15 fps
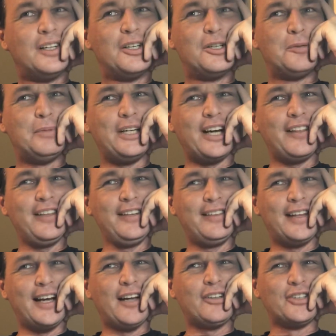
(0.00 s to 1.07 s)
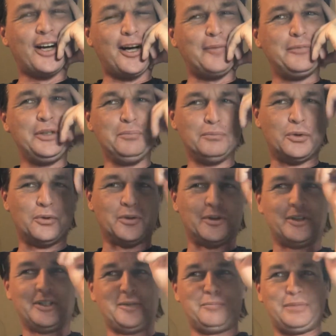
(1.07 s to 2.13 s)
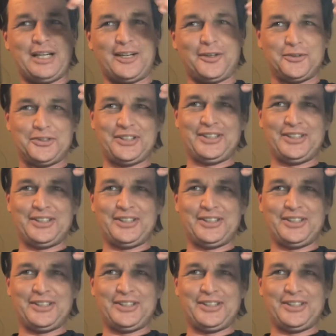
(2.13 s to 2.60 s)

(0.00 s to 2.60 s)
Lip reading: But yeah, I think that taught me more about